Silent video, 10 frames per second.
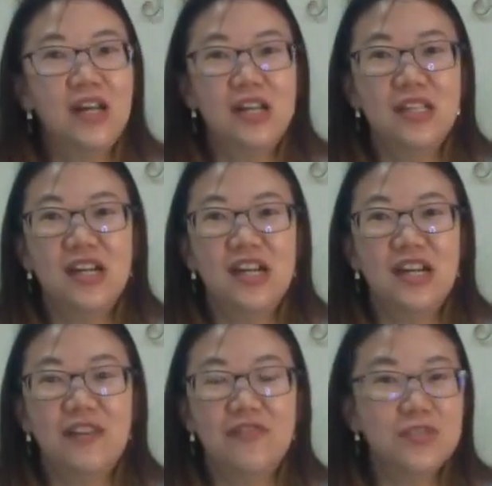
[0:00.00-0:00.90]

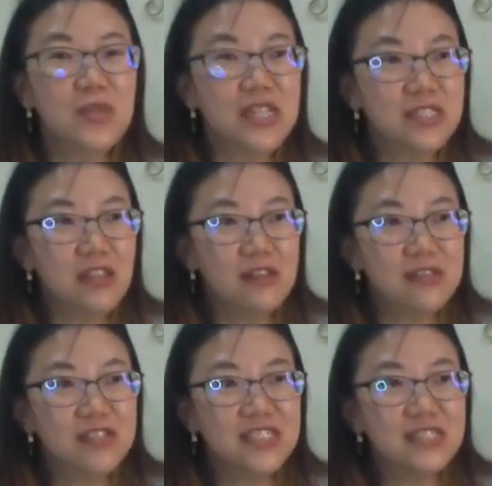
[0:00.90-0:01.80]
First one is
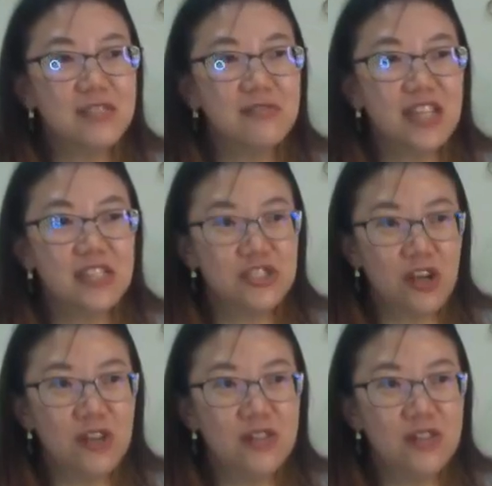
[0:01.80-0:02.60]
Lawrence Renshaw,